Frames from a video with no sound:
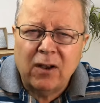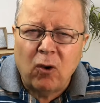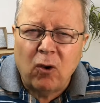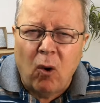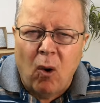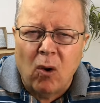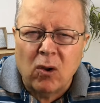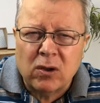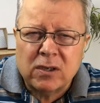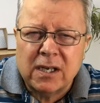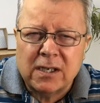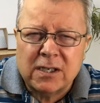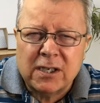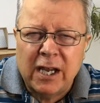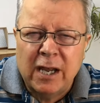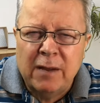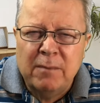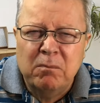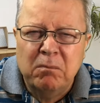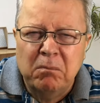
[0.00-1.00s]
causes
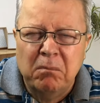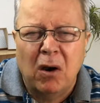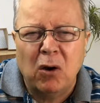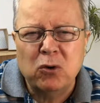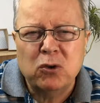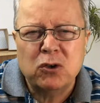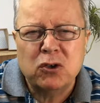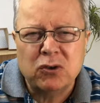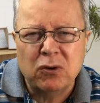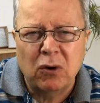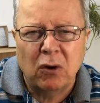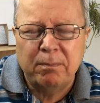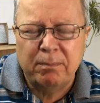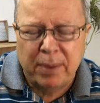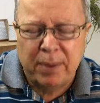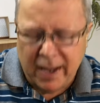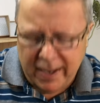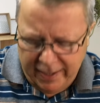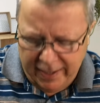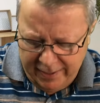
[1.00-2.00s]
emotional
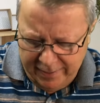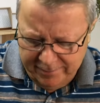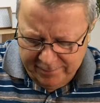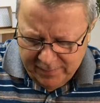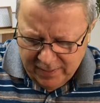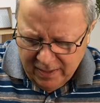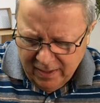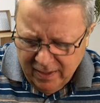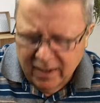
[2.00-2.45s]
pain.